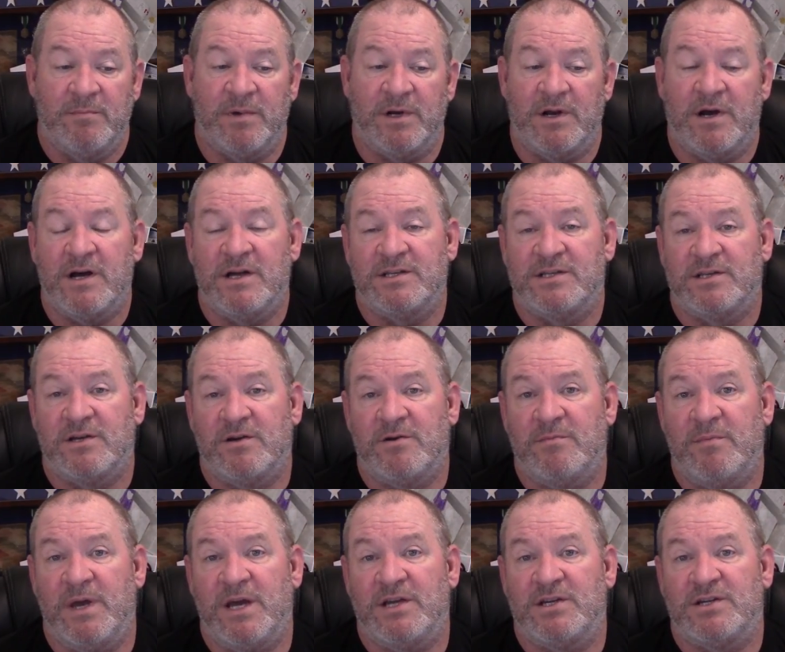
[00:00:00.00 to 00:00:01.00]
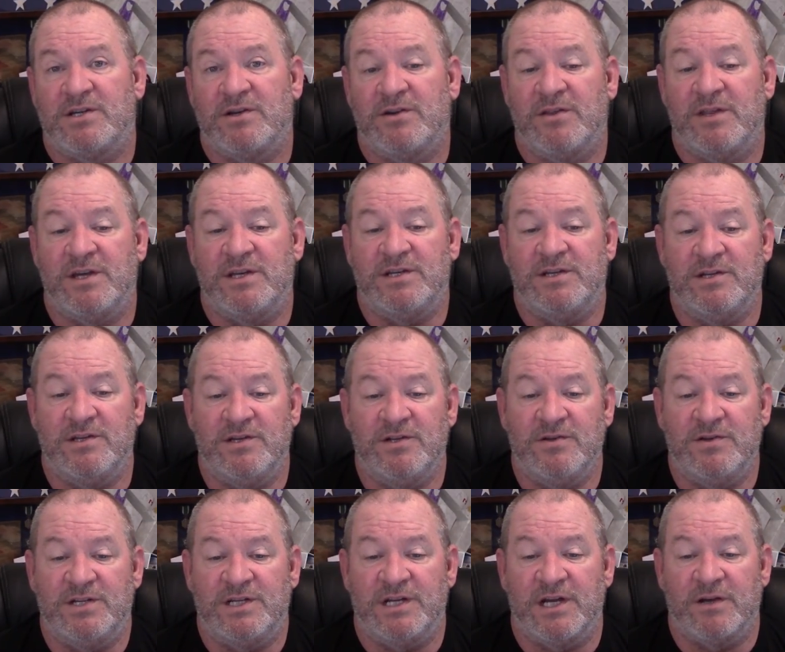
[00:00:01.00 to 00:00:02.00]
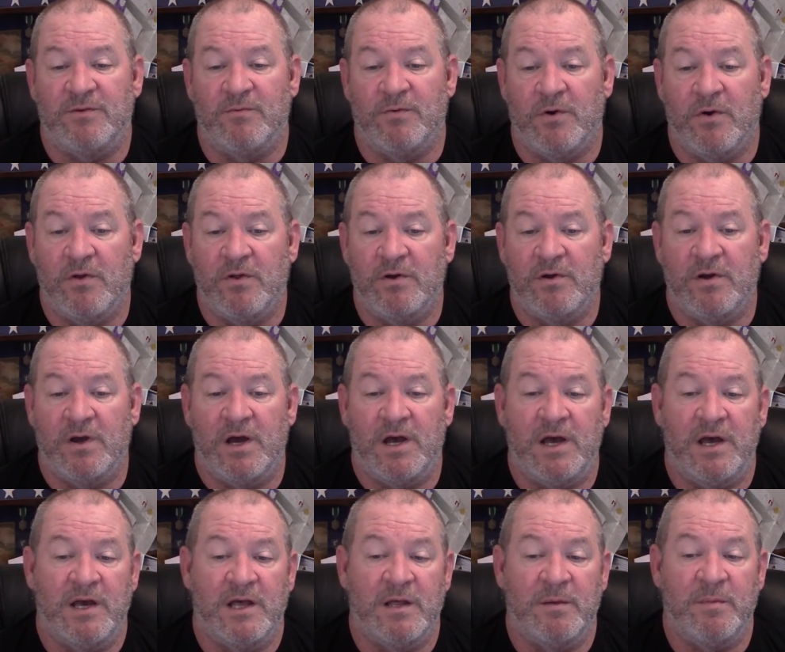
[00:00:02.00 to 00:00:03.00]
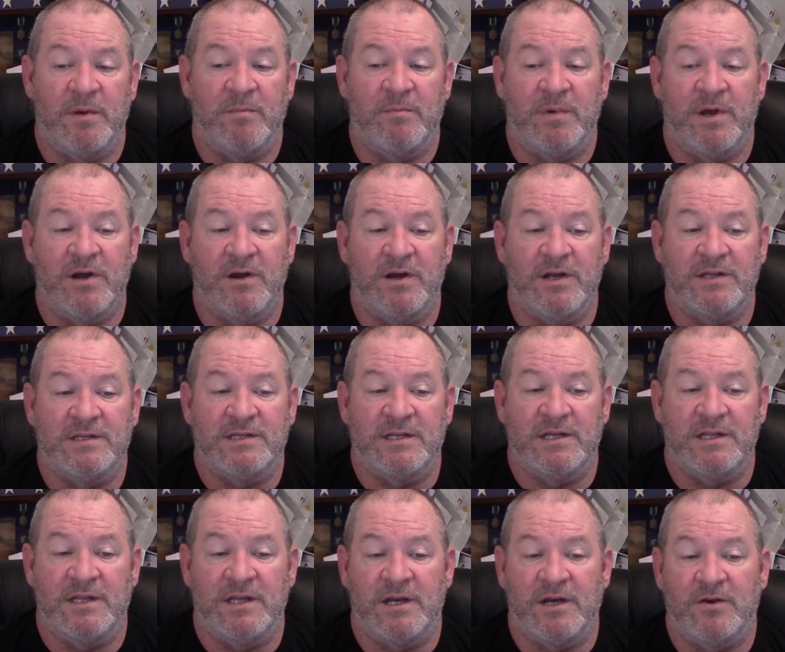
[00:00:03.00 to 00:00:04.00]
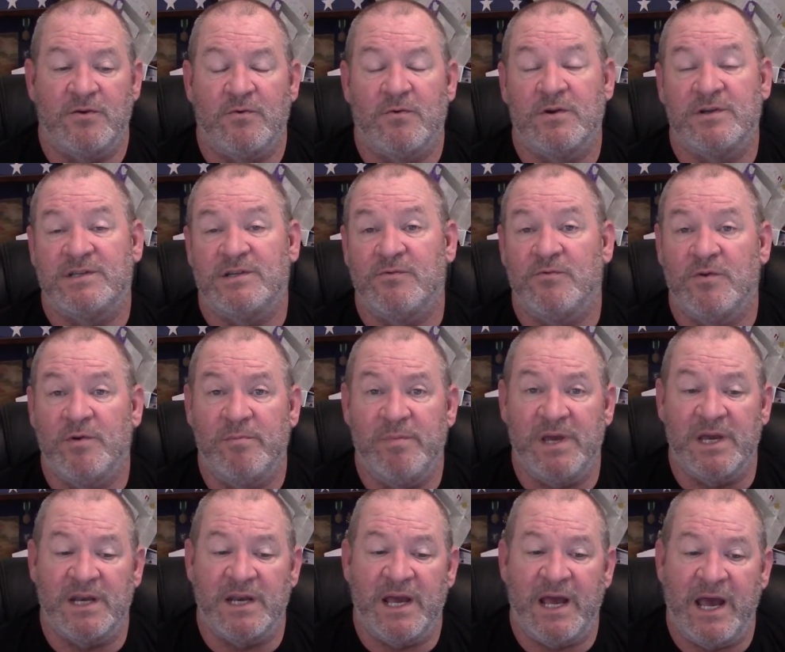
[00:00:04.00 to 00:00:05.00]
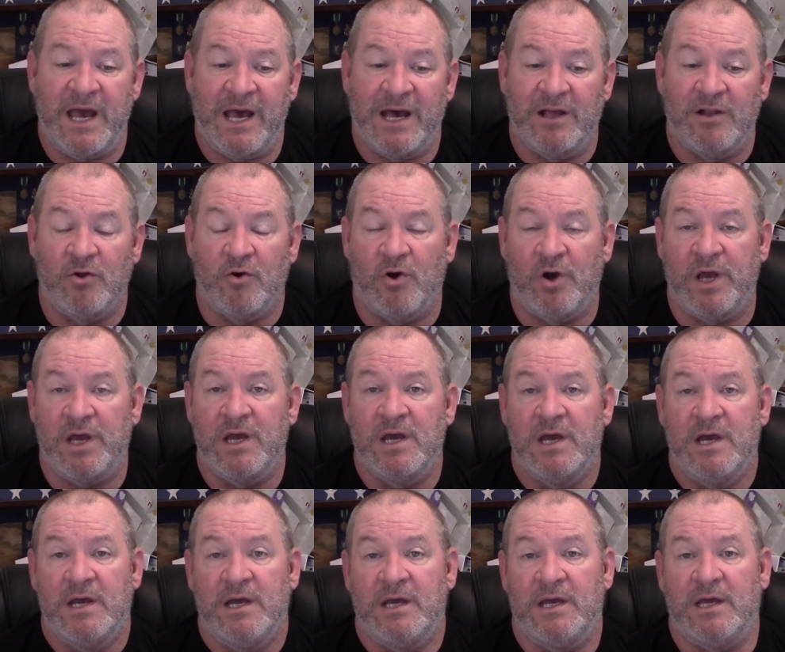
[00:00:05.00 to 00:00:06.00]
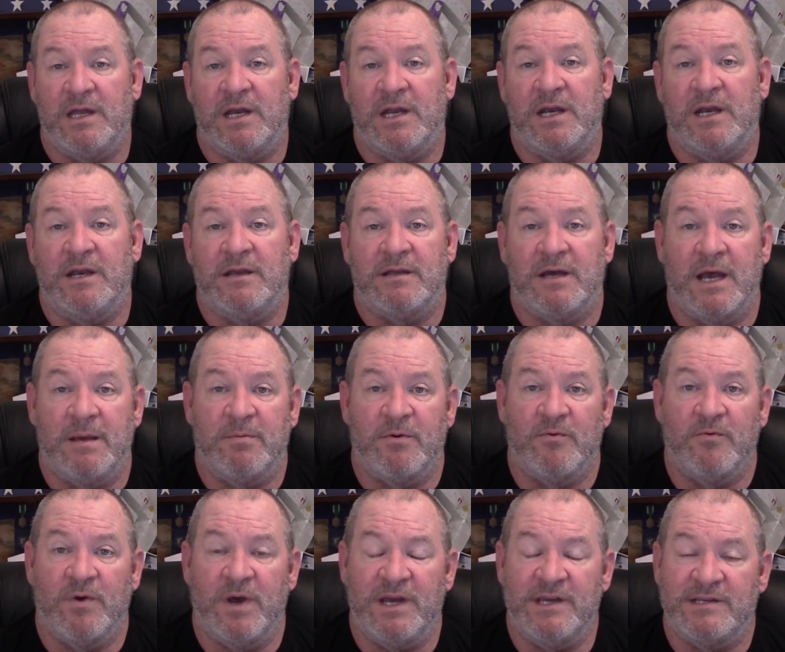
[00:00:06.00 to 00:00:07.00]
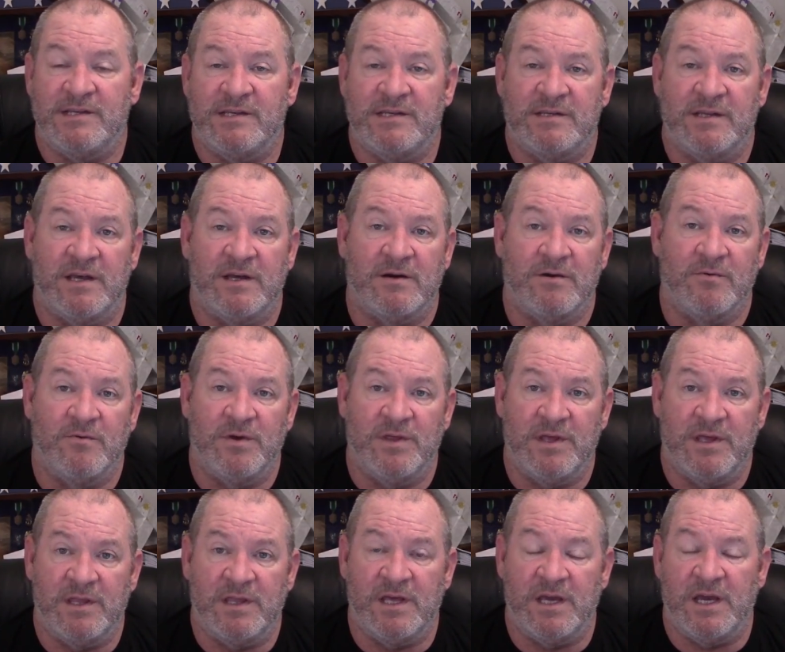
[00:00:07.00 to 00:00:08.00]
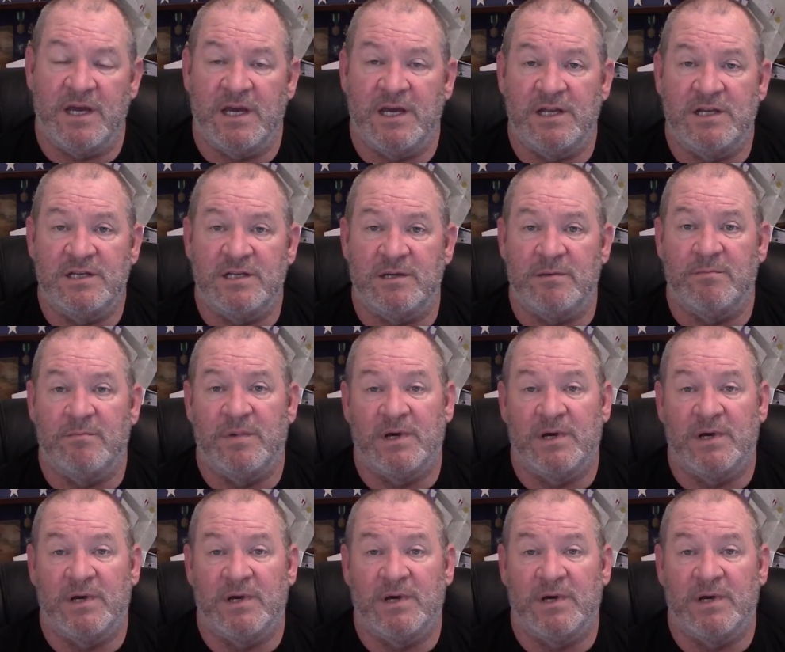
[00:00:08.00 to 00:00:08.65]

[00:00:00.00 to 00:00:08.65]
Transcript: But also make sure that you do check roller element bearings, and then, of course, it will be an alloy in any type of races that are within the engine.